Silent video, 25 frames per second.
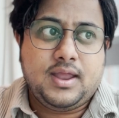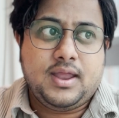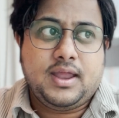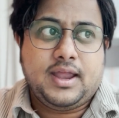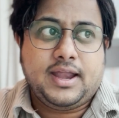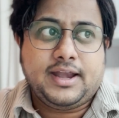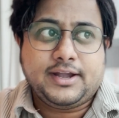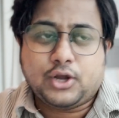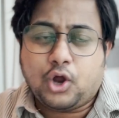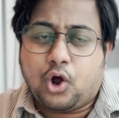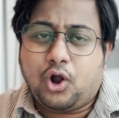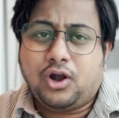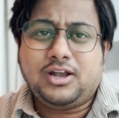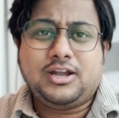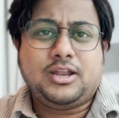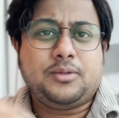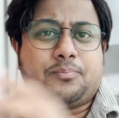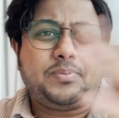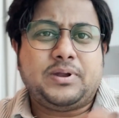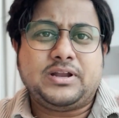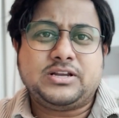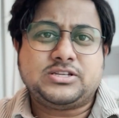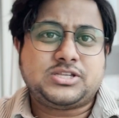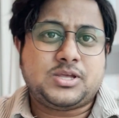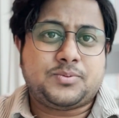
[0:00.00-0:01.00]
It all
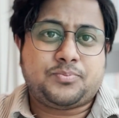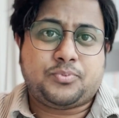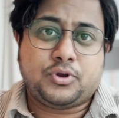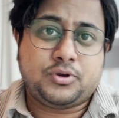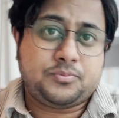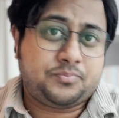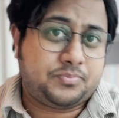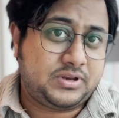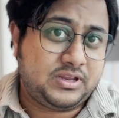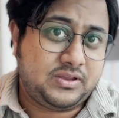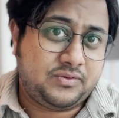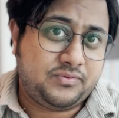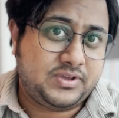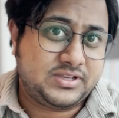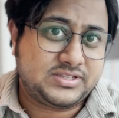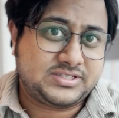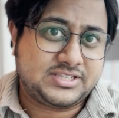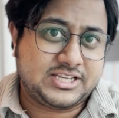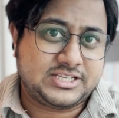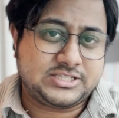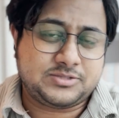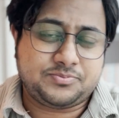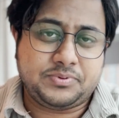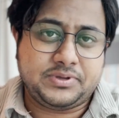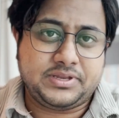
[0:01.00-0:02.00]
depends upon previous
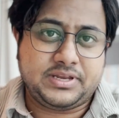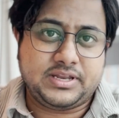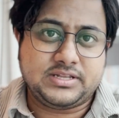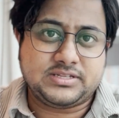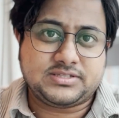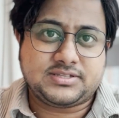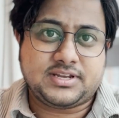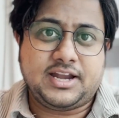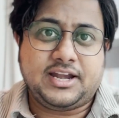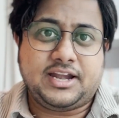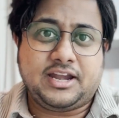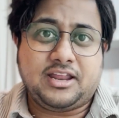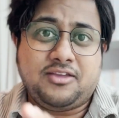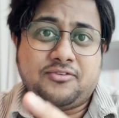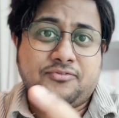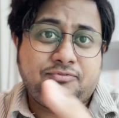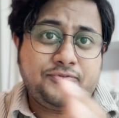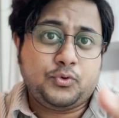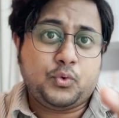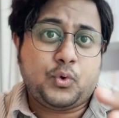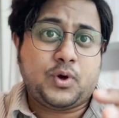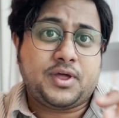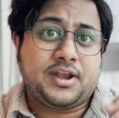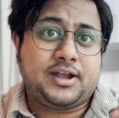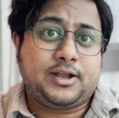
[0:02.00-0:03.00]
experience, right? If
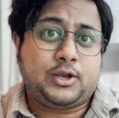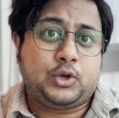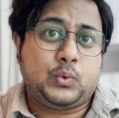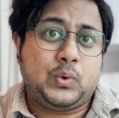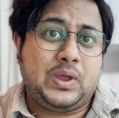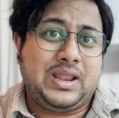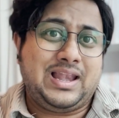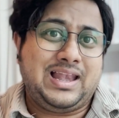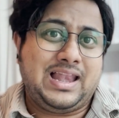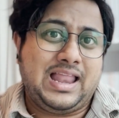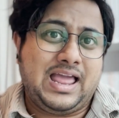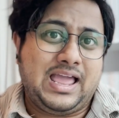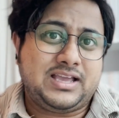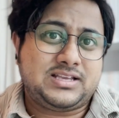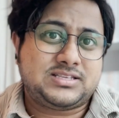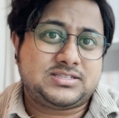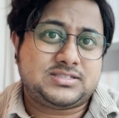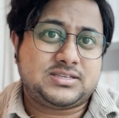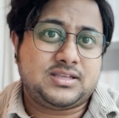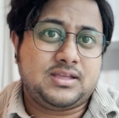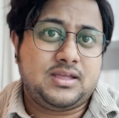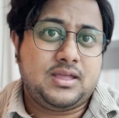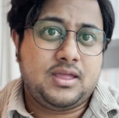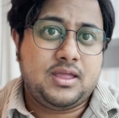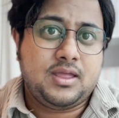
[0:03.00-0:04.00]
you are at 12 lakhs,
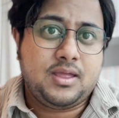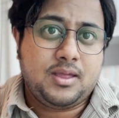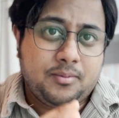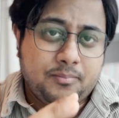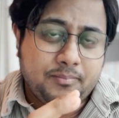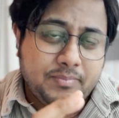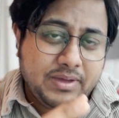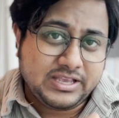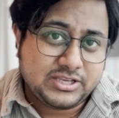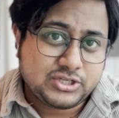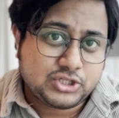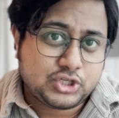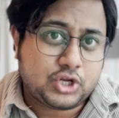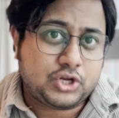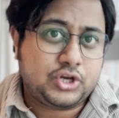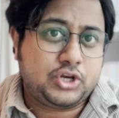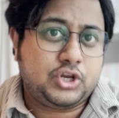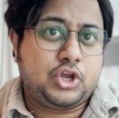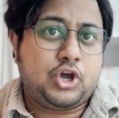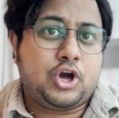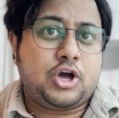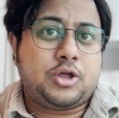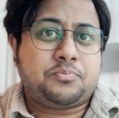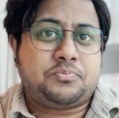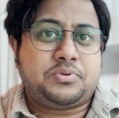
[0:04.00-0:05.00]
based on
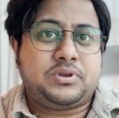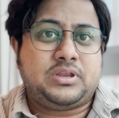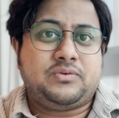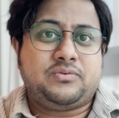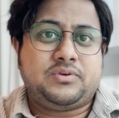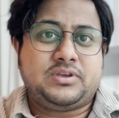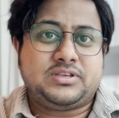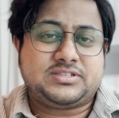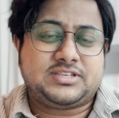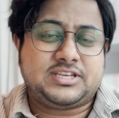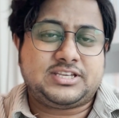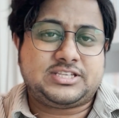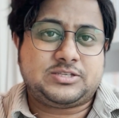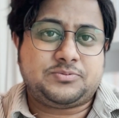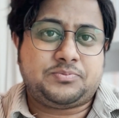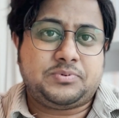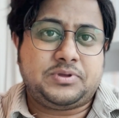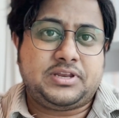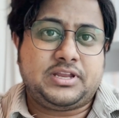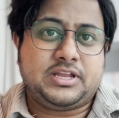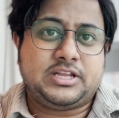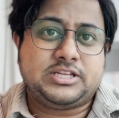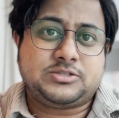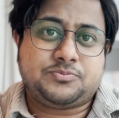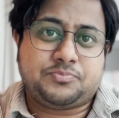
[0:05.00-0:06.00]
your previous
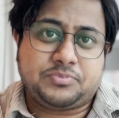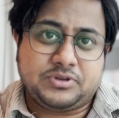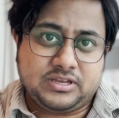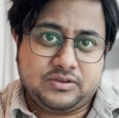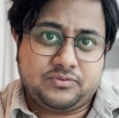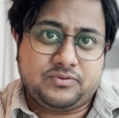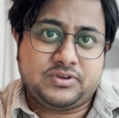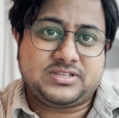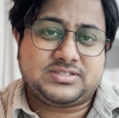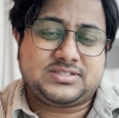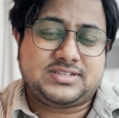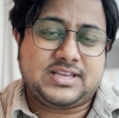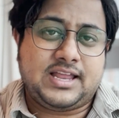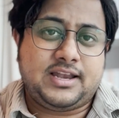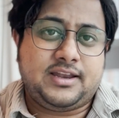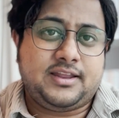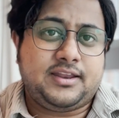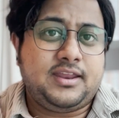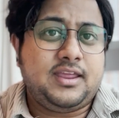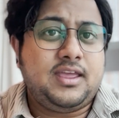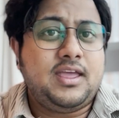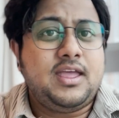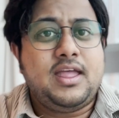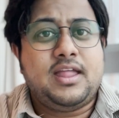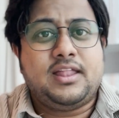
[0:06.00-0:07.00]
experience, previous
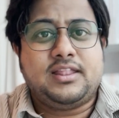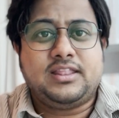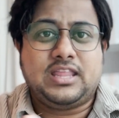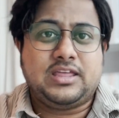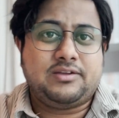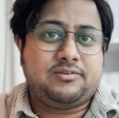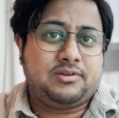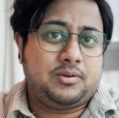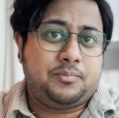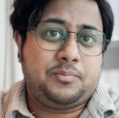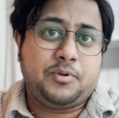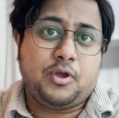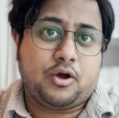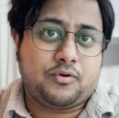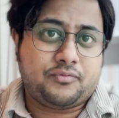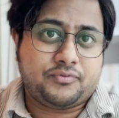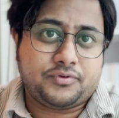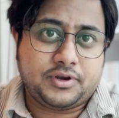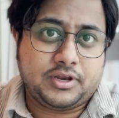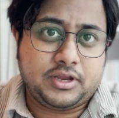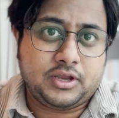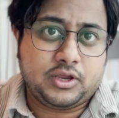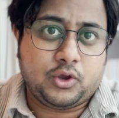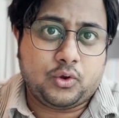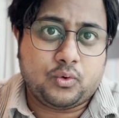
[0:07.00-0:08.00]
salary, they will be
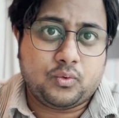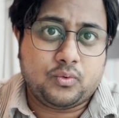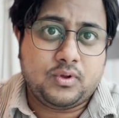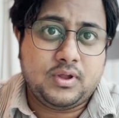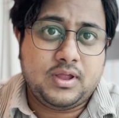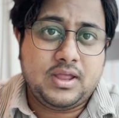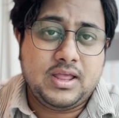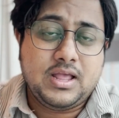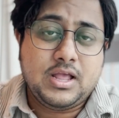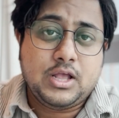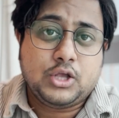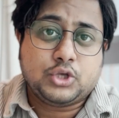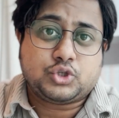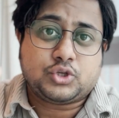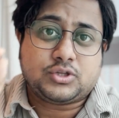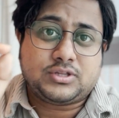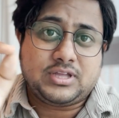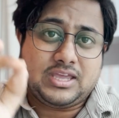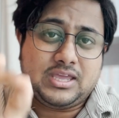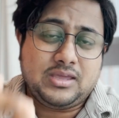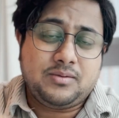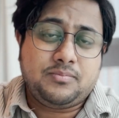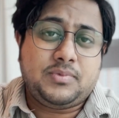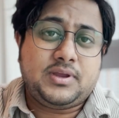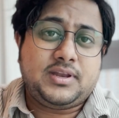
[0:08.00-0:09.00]
offering you. So
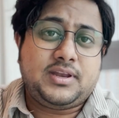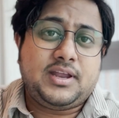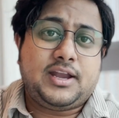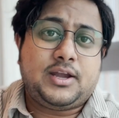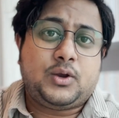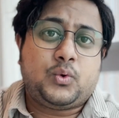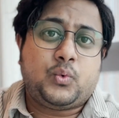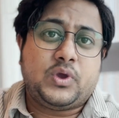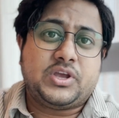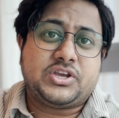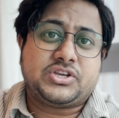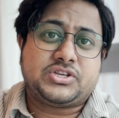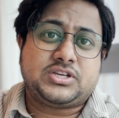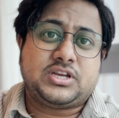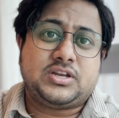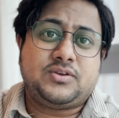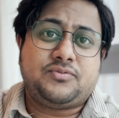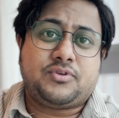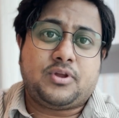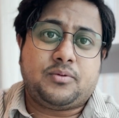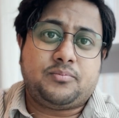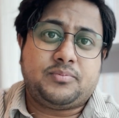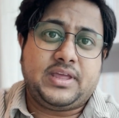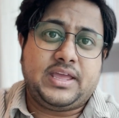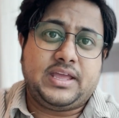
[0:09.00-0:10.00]
the immediate question
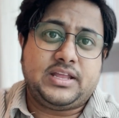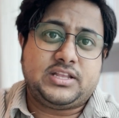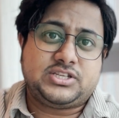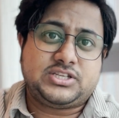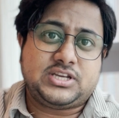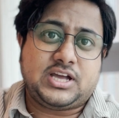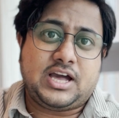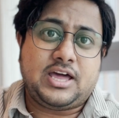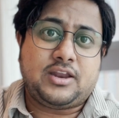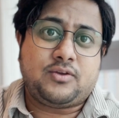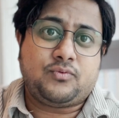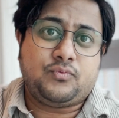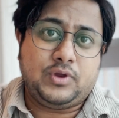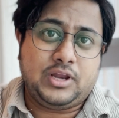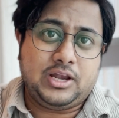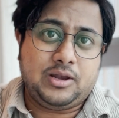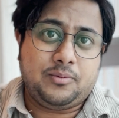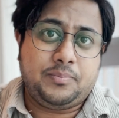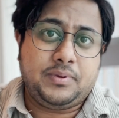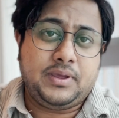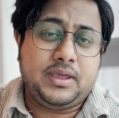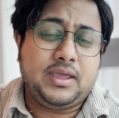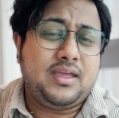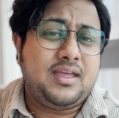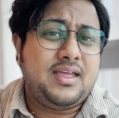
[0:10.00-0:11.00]
from the HR will
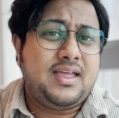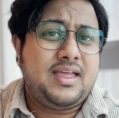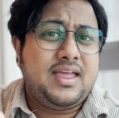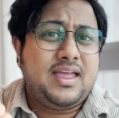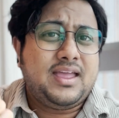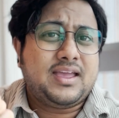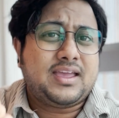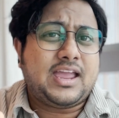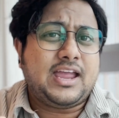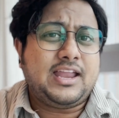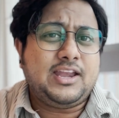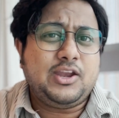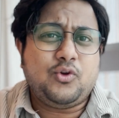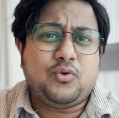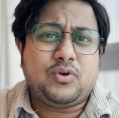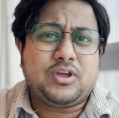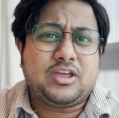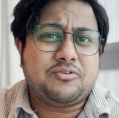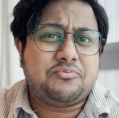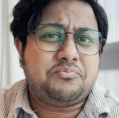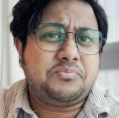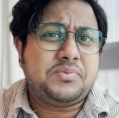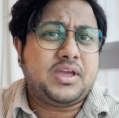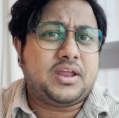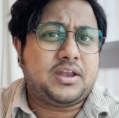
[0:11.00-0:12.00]
be, can you
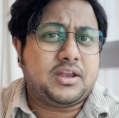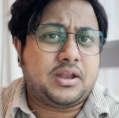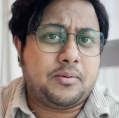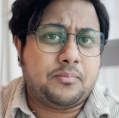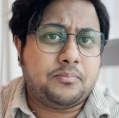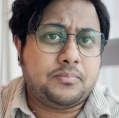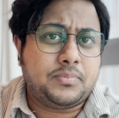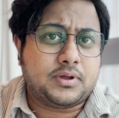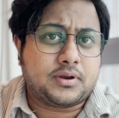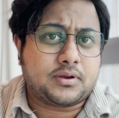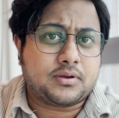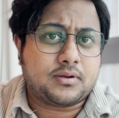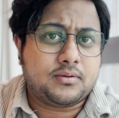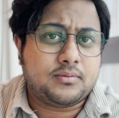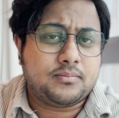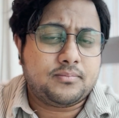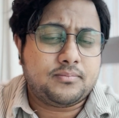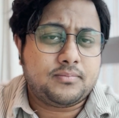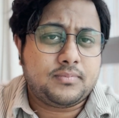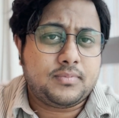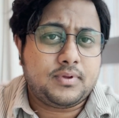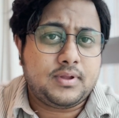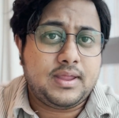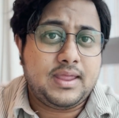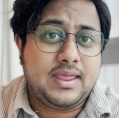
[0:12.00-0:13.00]
give me a number?
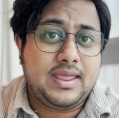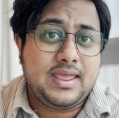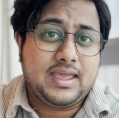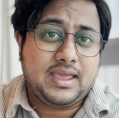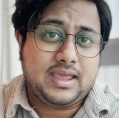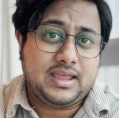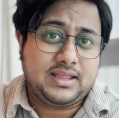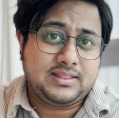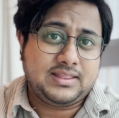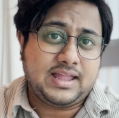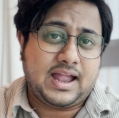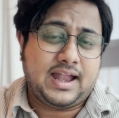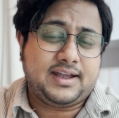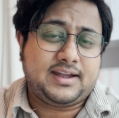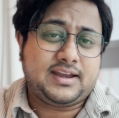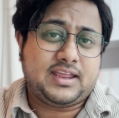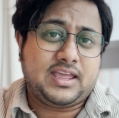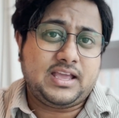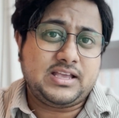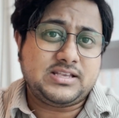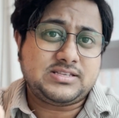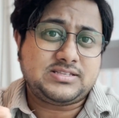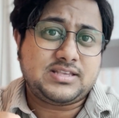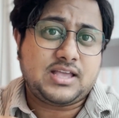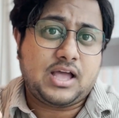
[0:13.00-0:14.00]
In that
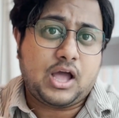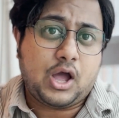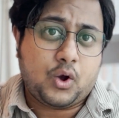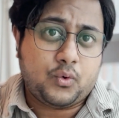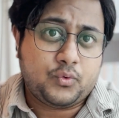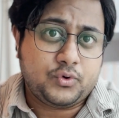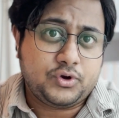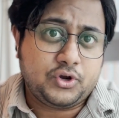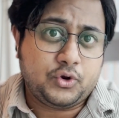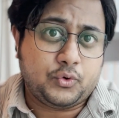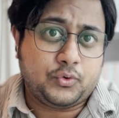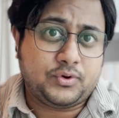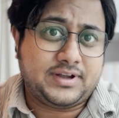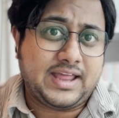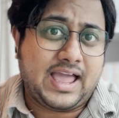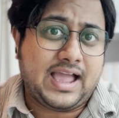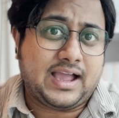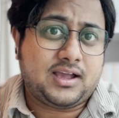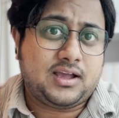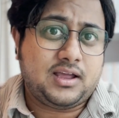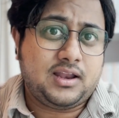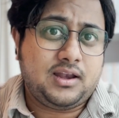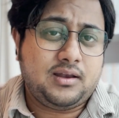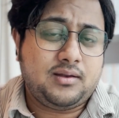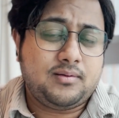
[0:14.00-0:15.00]
case, how would you
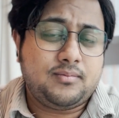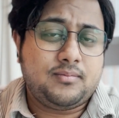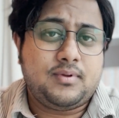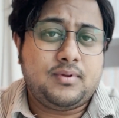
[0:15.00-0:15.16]
tackle?